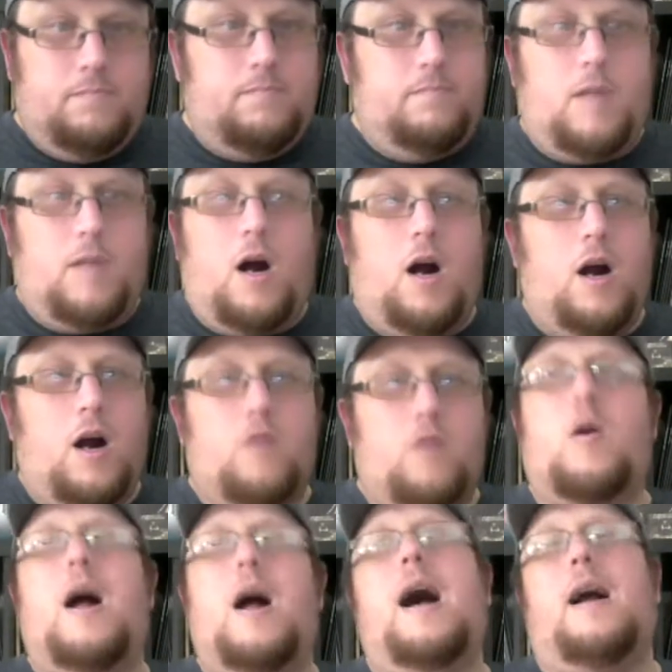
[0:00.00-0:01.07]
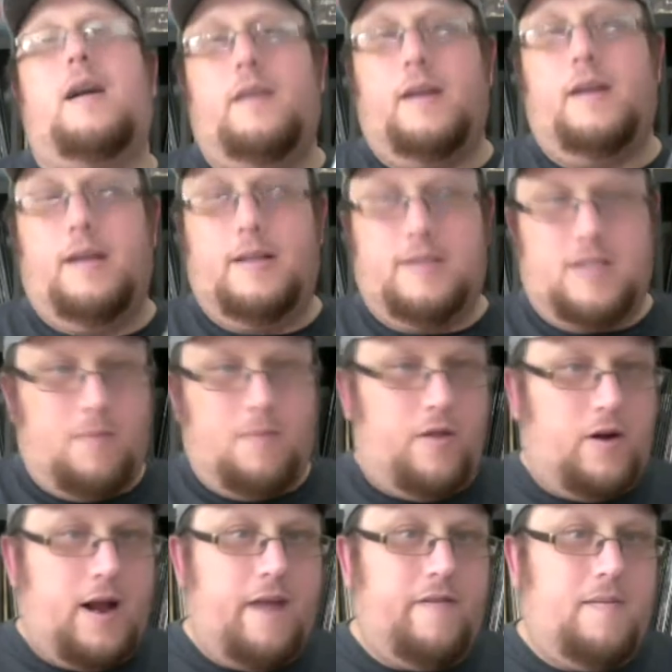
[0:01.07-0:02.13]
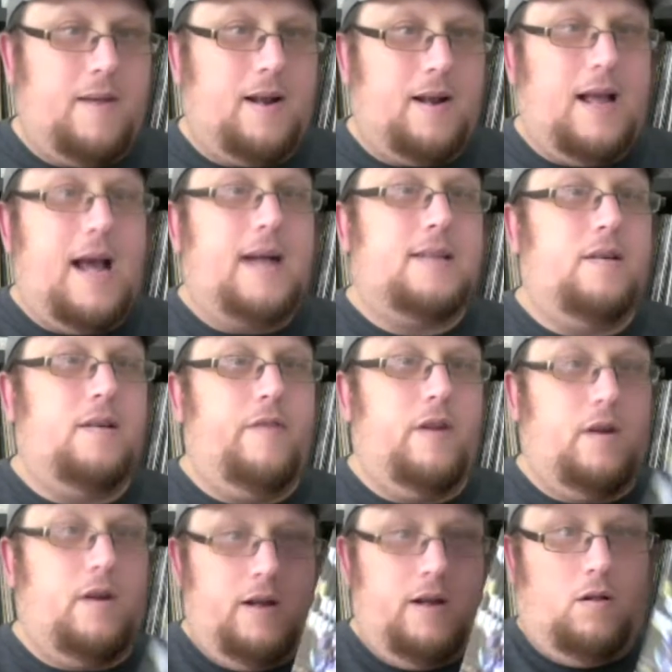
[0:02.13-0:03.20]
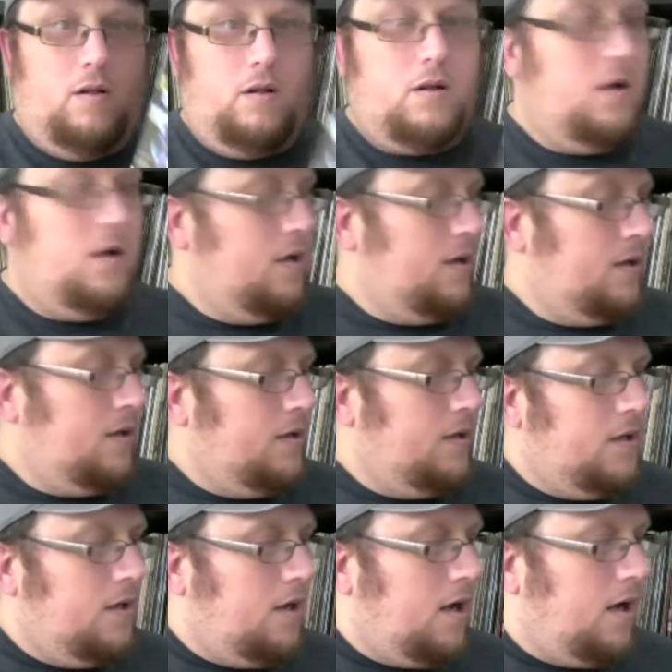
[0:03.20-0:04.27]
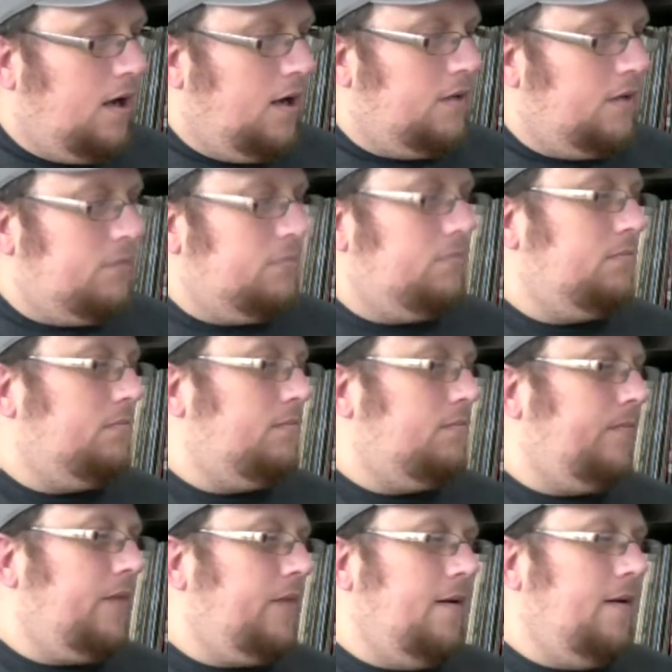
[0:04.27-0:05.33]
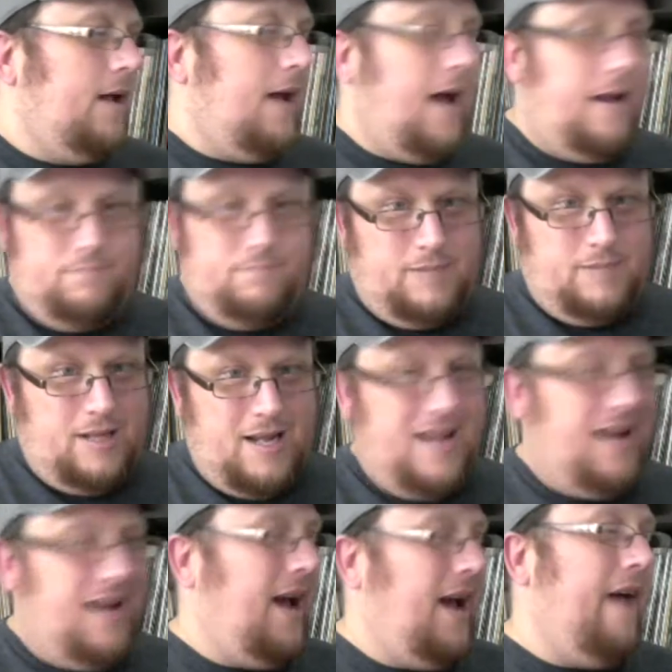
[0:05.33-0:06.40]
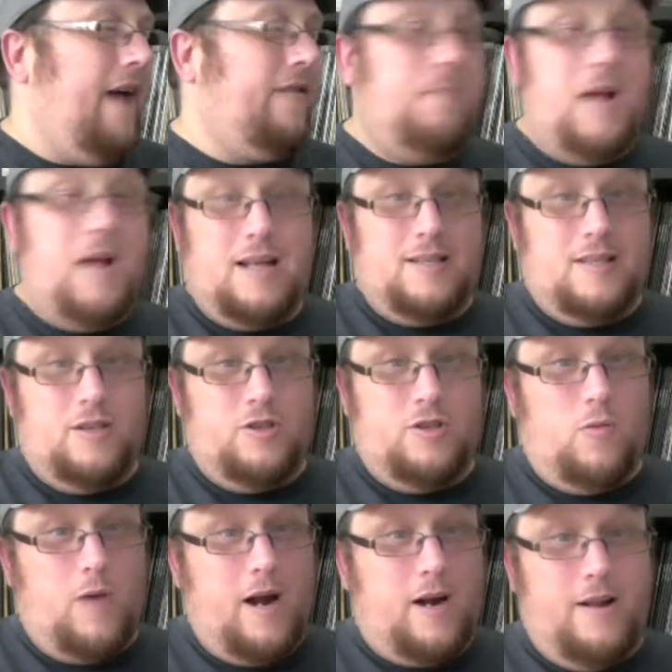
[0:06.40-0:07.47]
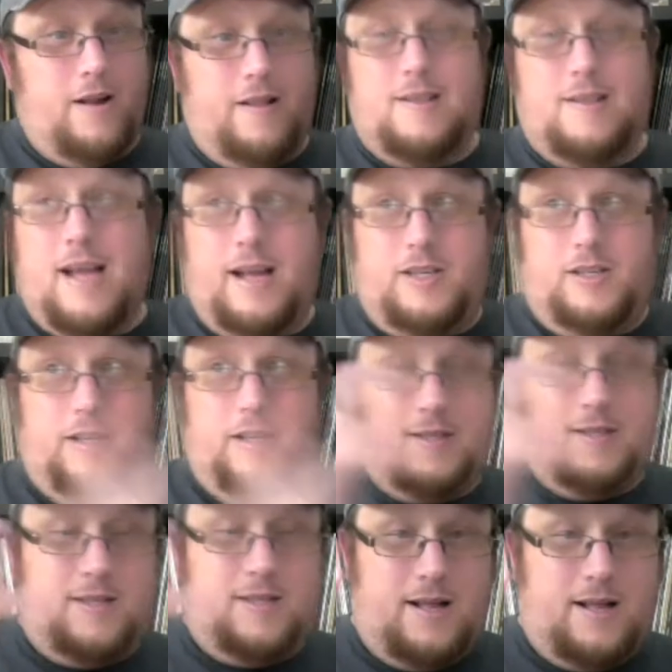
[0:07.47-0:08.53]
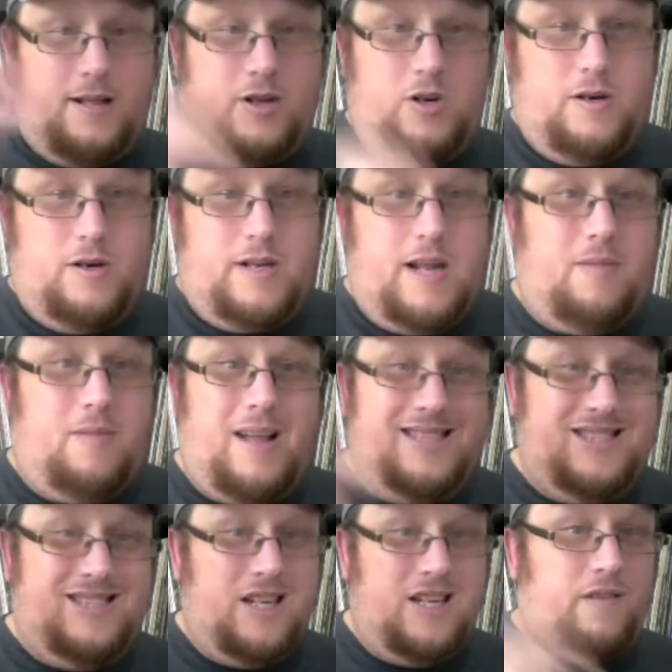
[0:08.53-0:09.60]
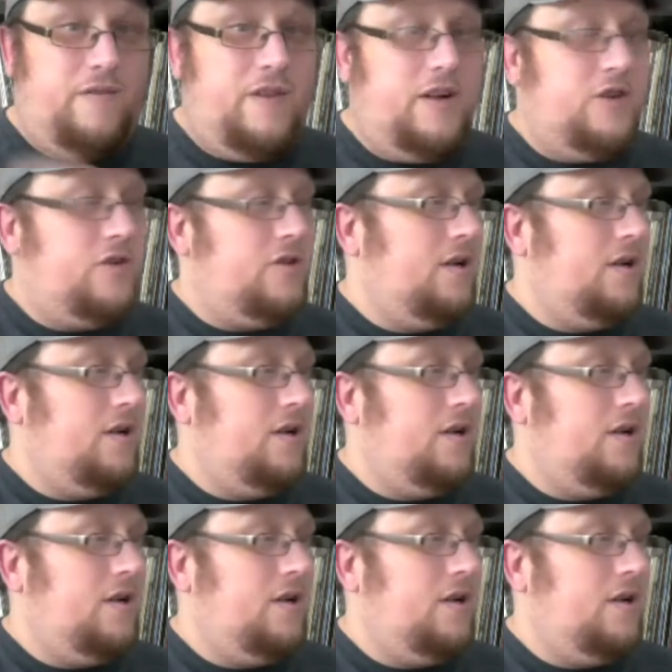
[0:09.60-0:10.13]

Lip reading: hard rock and some other heavy metal acts of their ilk. I have to be honest, there's no record in this. It's on the turntable. I just finished